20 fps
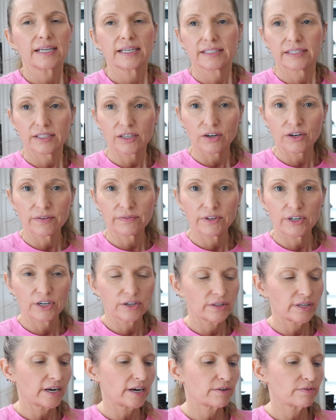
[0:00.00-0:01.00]
And sorry if you
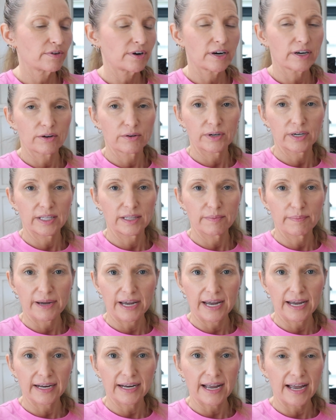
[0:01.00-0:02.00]
hear the air fryer going in the
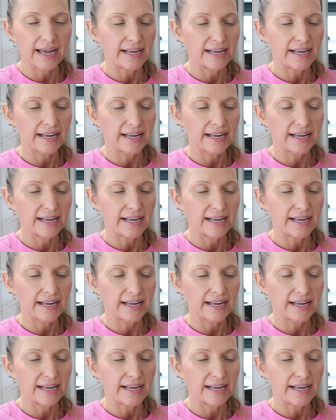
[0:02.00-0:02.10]
back.